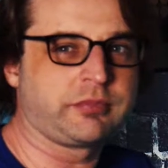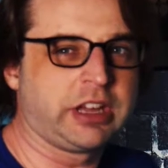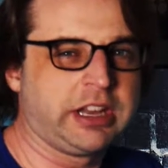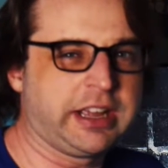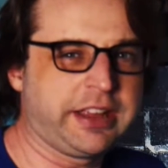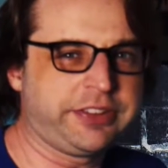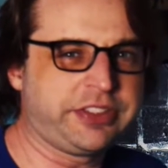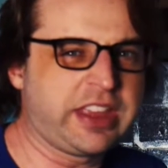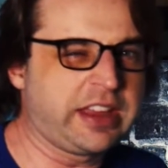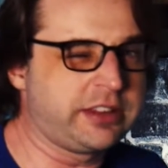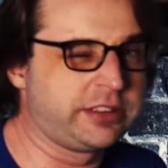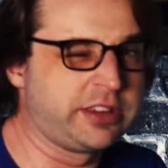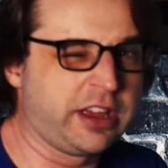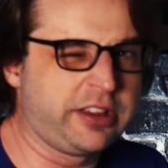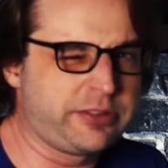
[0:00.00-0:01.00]
And I guess
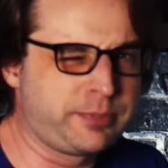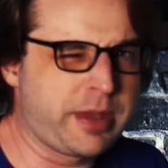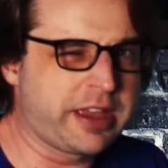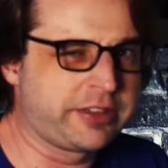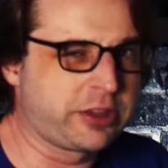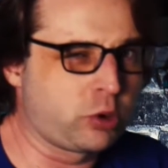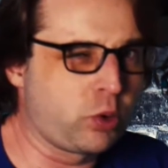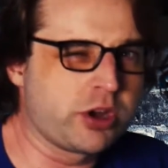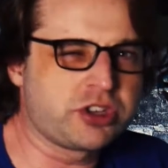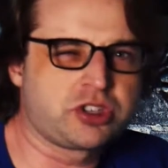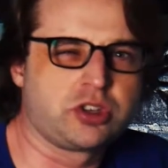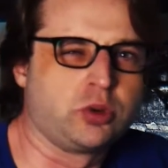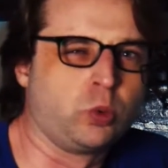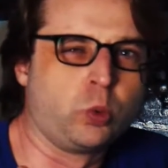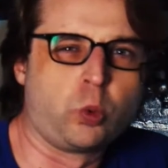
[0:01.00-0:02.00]
that does beg the
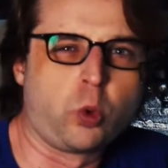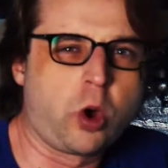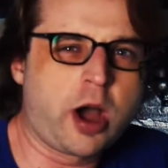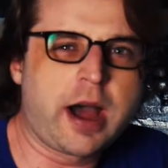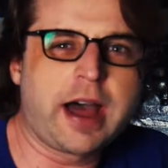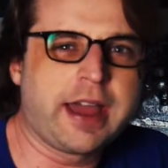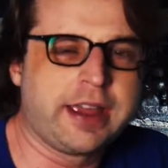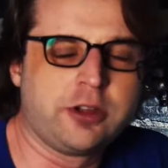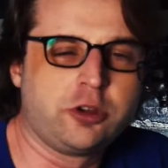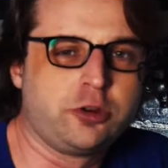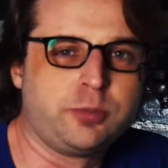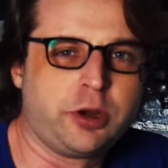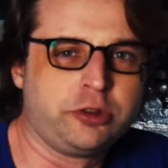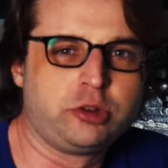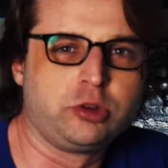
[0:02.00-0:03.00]
question why
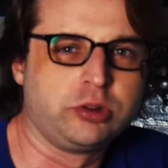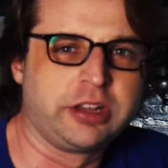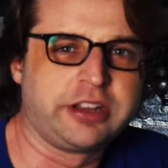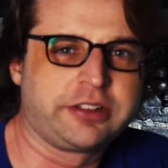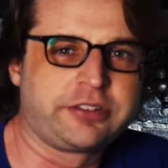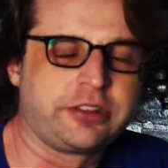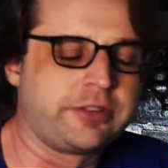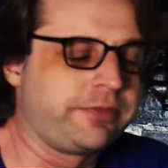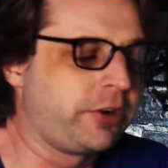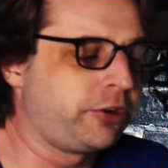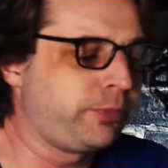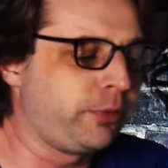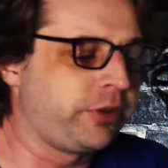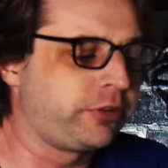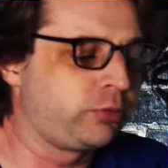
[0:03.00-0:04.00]
Ubuntu Linux in the
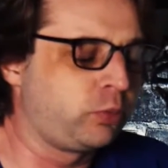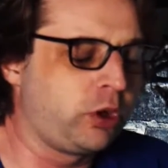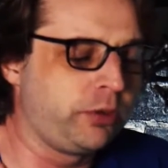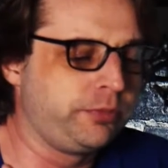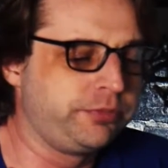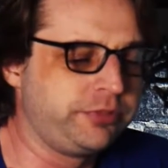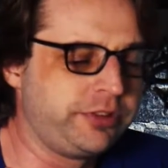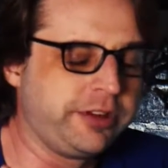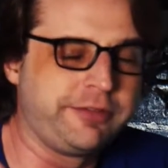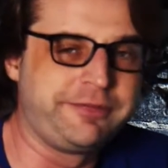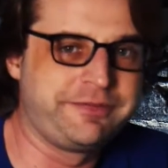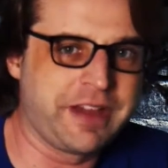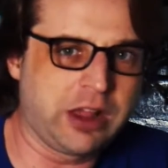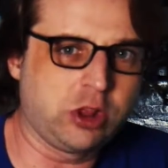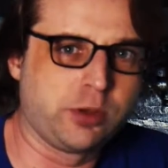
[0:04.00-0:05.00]
first place? Well,
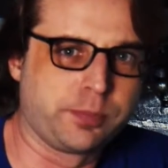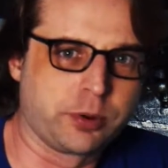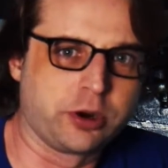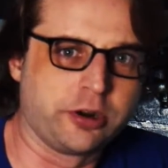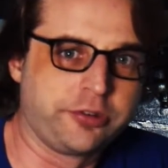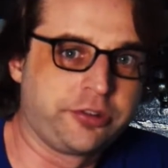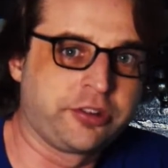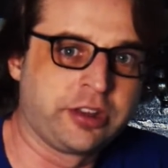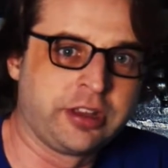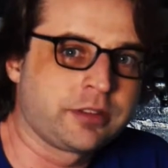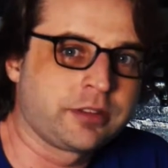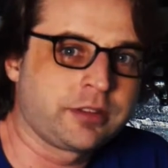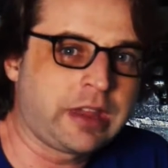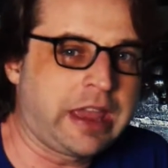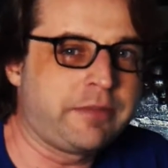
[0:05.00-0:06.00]
developers
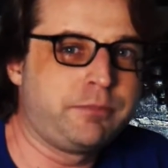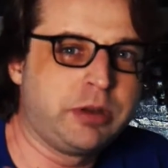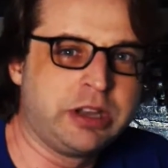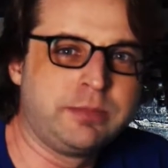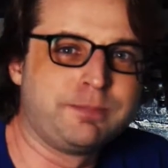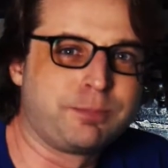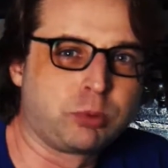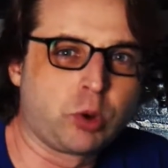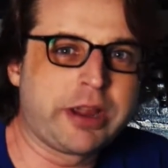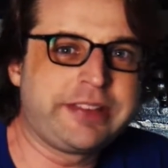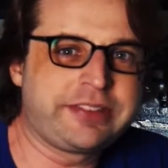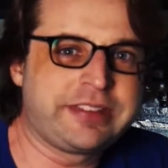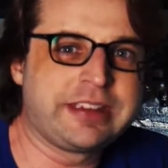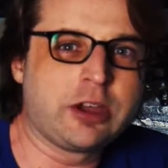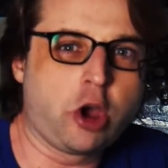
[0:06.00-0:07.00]
have been
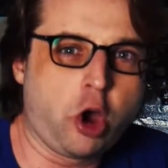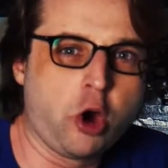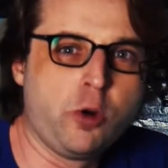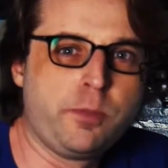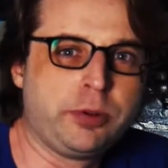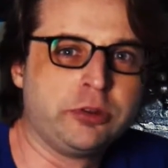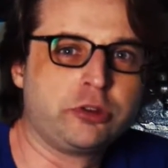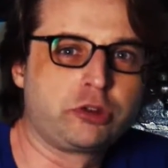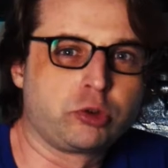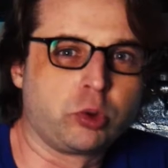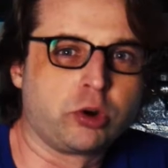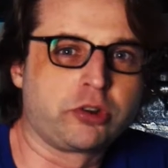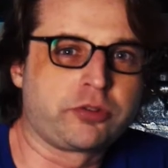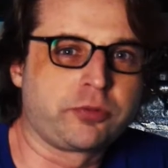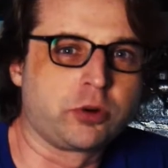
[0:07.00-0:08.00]
embracing open
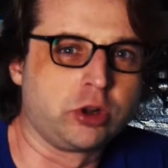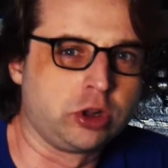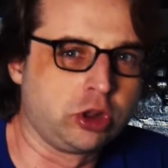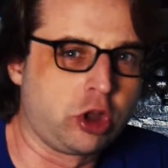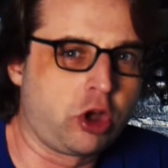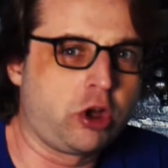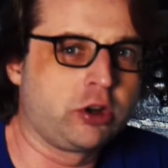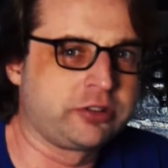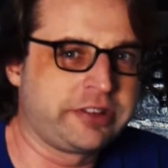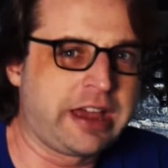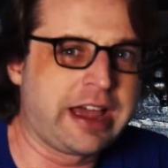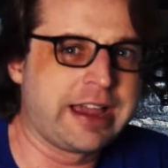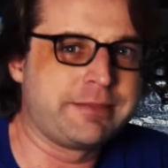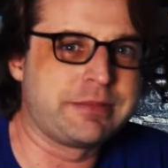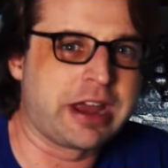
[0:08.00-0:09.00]
source for a long
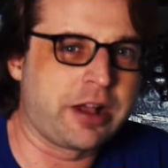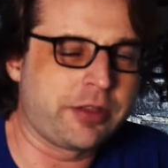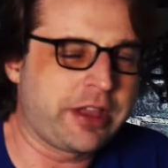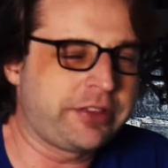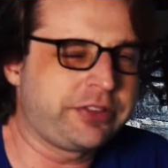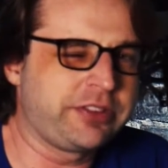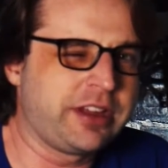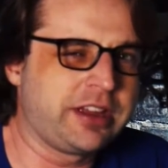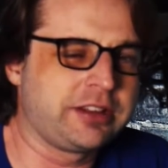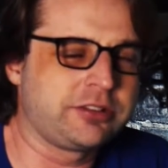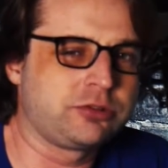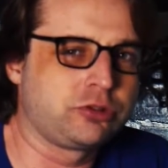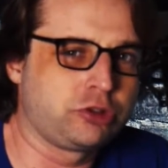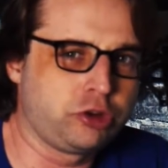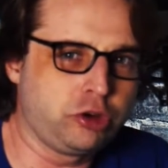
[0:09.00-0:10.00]
time now. That's not
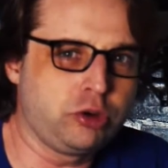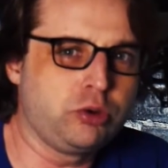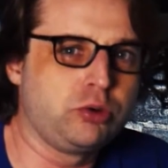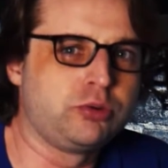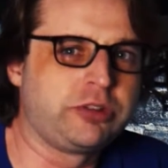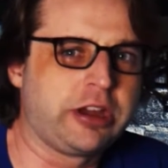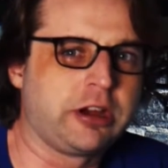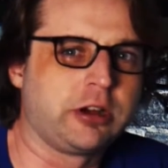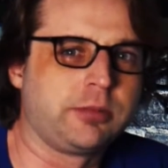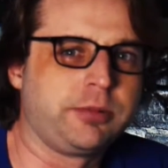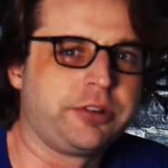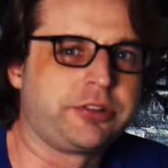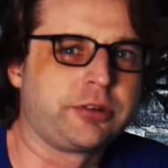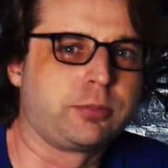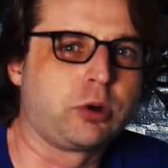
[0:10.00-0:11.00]
too
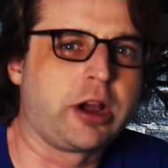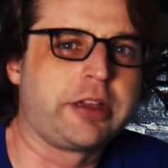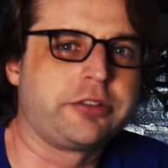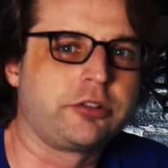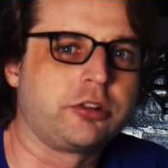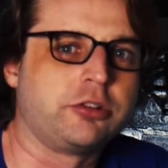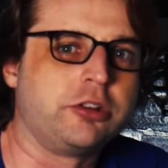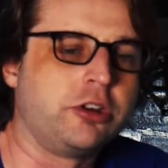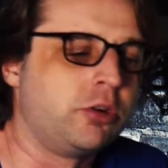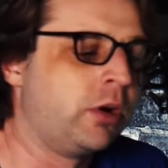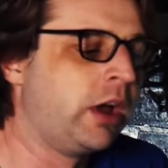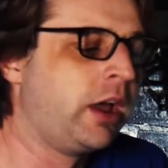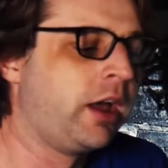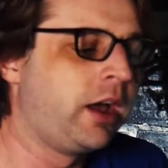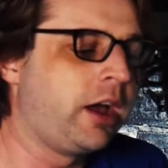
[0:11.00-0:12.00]
terribly surprising or new,
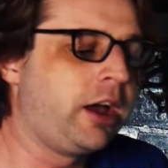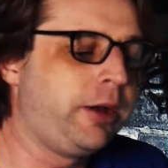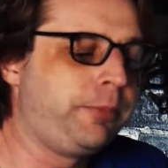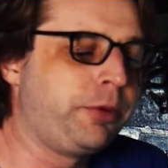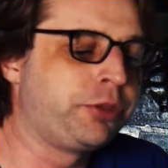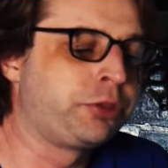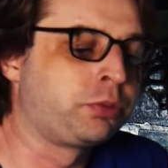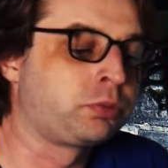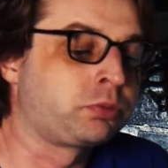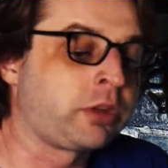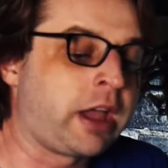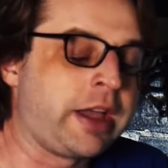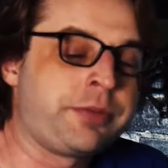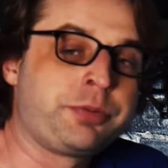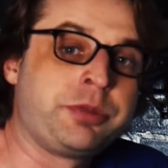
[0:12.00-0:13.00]
uh, but
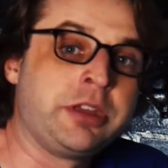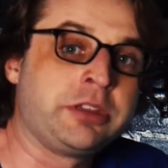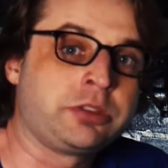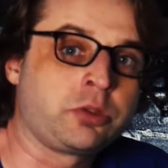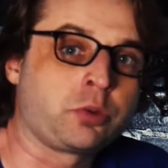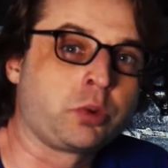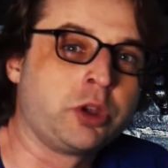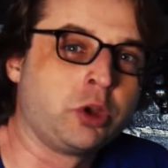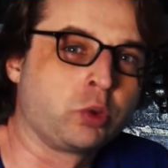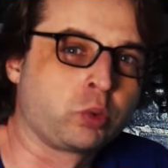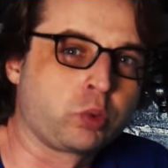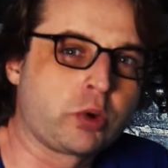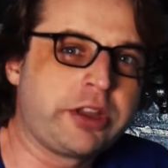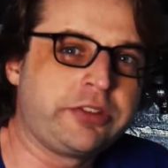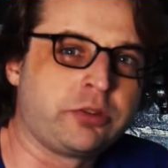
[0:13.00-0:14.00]
I think the real
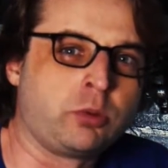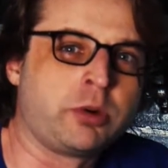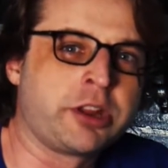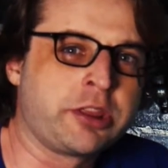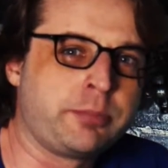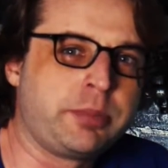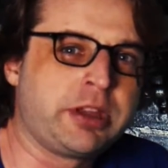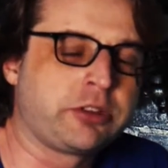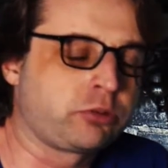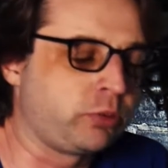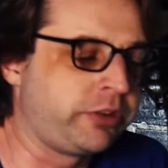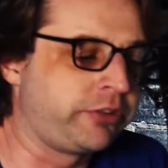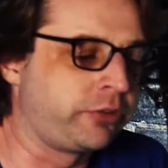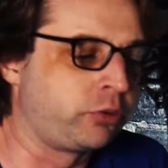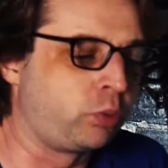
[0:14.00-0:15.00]
reason, one of the biggest
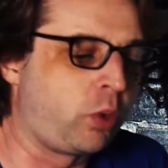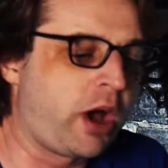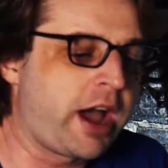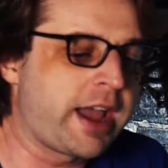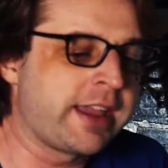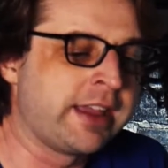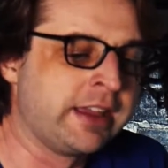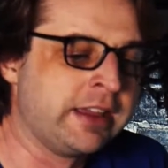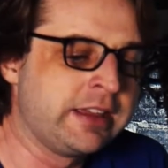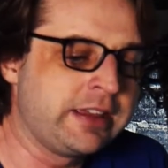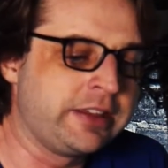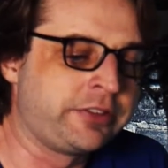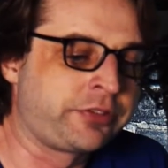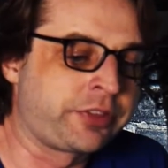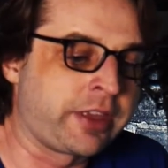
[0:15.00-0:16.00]
reasons why,
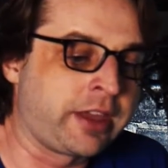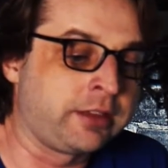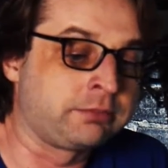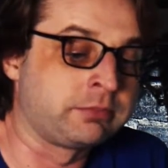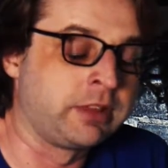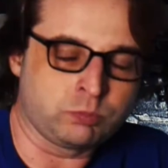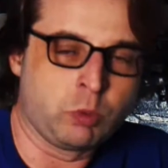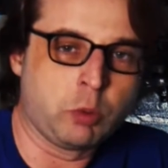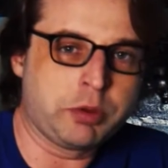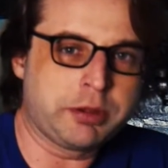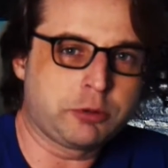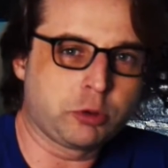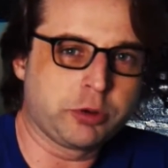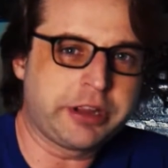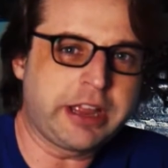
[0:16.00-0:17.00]
is that when we
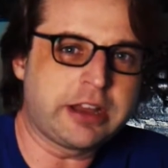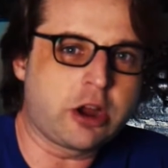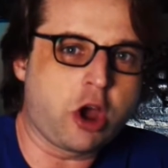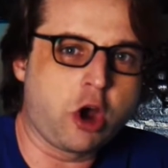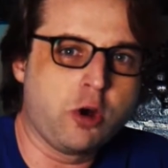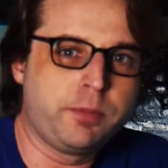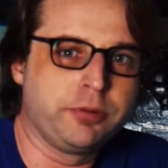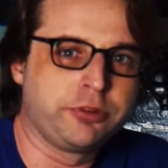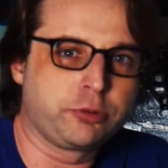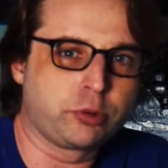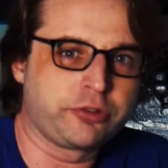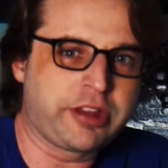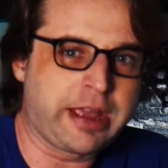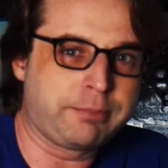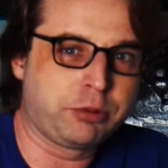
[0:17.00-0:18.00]
create open
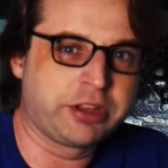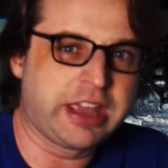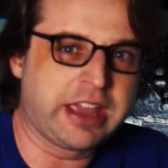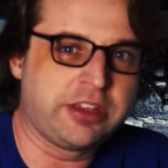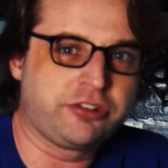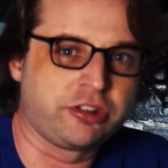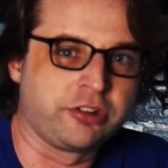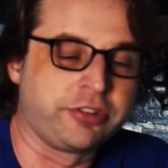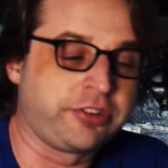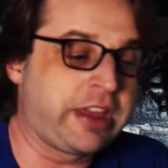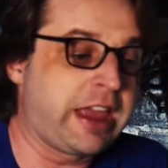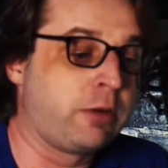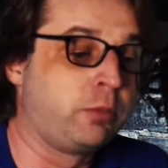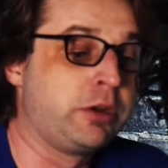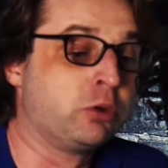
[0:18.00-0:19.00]
source applications
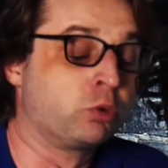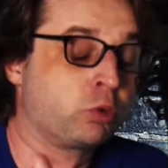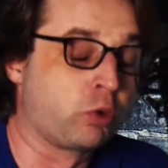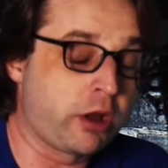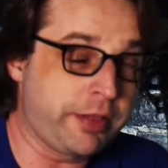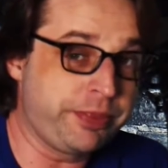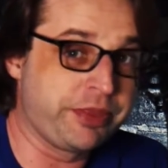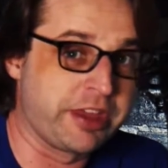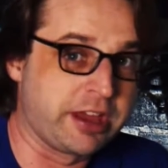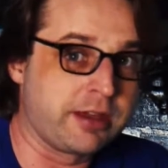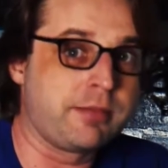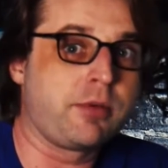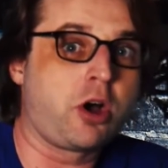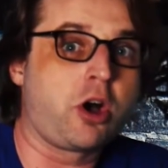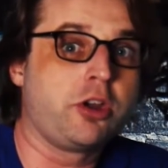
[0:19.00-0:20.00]
and we run
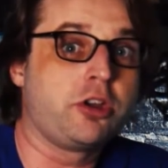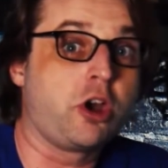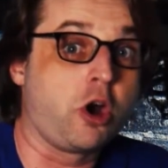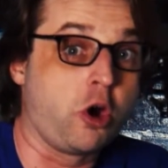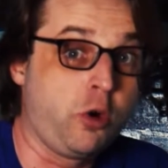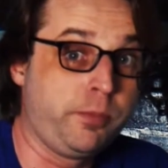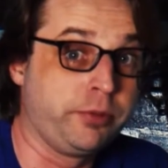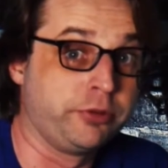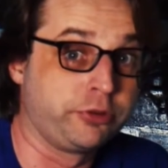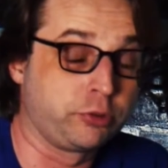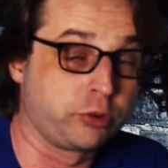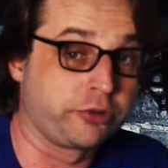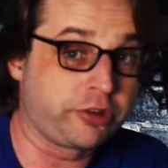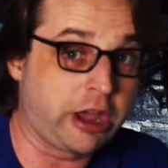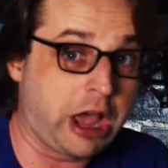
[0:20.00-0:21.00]
them on open
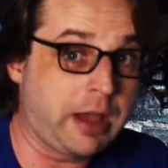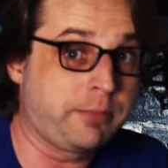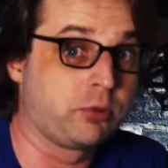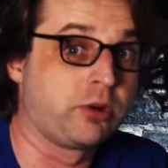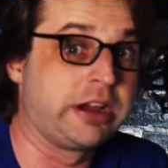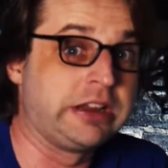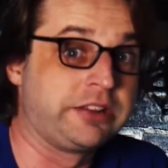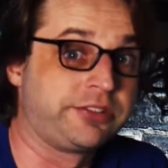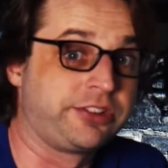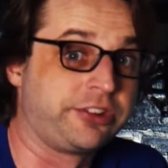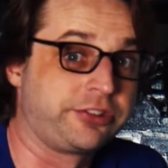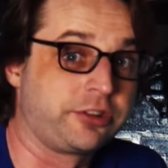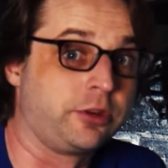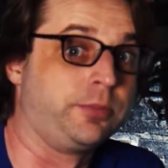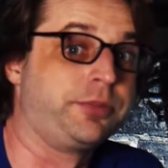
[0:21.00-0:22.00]
source operating
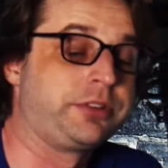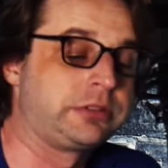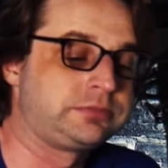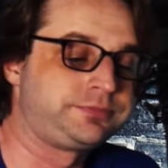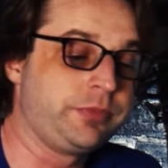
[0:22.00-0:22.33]
systems,